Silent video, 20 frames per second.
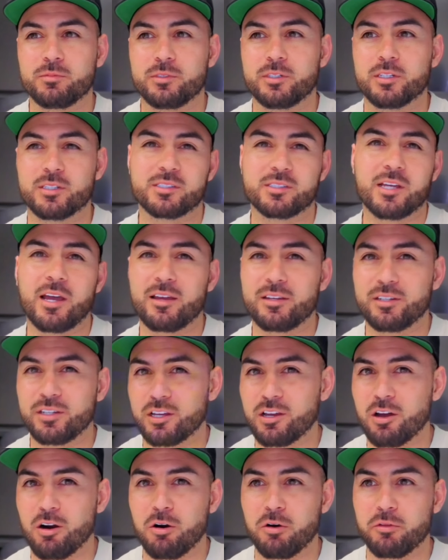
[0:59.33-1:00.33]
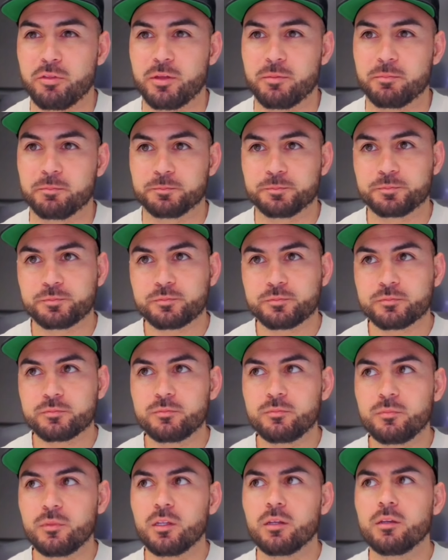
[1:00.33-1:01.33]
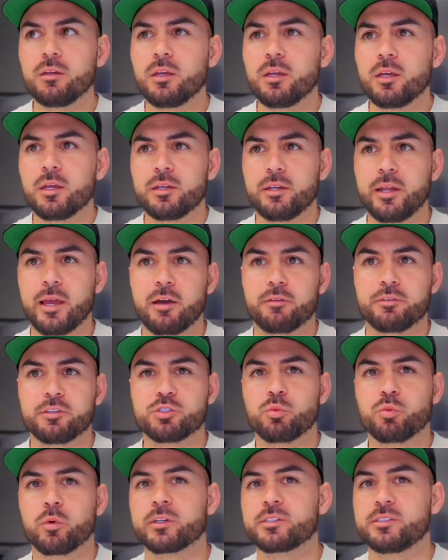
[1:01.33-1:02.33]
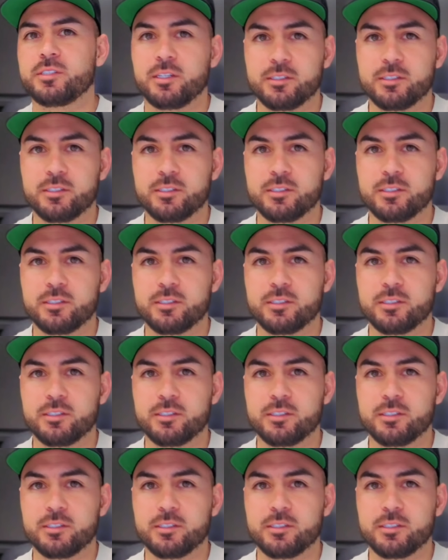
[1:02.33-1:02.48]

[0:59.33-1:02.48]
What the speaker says: decide to call them. Now, this works